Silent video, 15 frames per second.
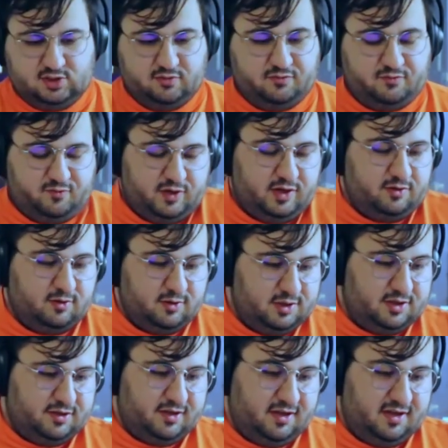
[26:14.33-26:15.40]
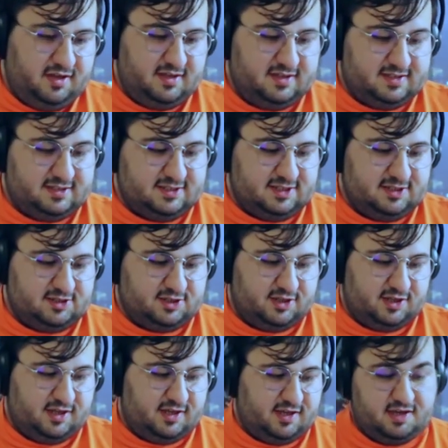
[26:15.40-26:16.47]
So fair ordering is
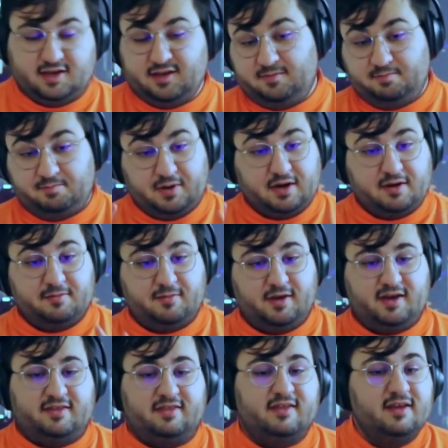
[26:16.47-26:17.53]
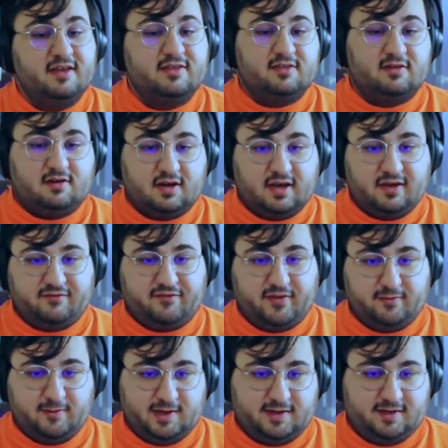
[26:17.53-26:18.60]
essentially, and bear in mind, not
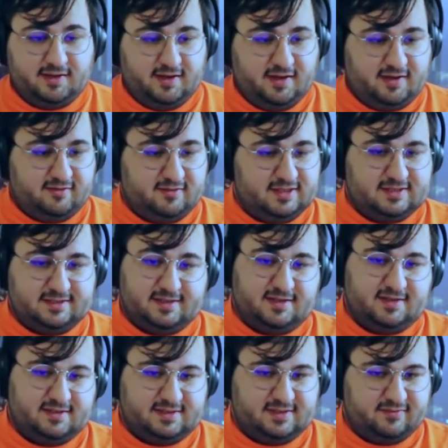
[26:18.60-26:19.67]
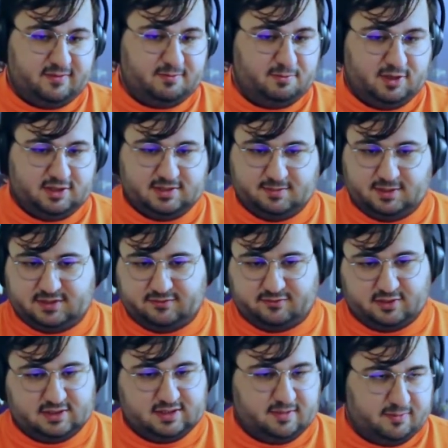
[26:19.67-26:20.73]
everyone agrees that it's even possible.
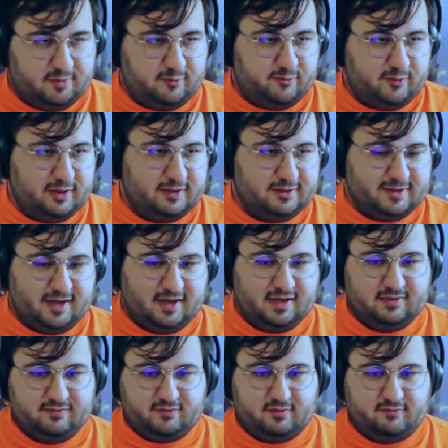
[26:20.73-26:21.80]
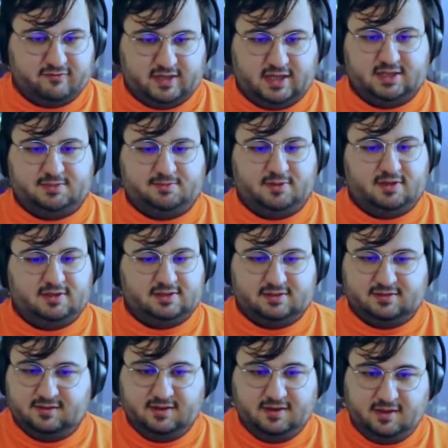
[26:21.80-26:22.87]
So for example, Phil Dyan from
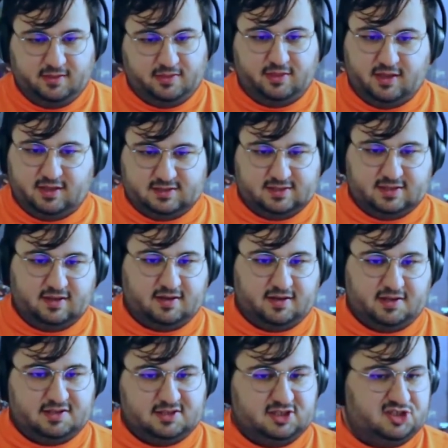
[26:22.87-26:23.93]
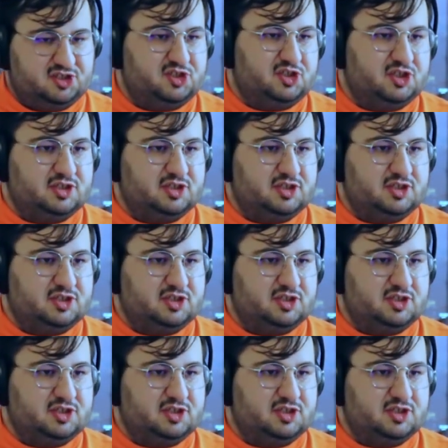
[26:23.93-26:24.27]
Flashbots thinks that it's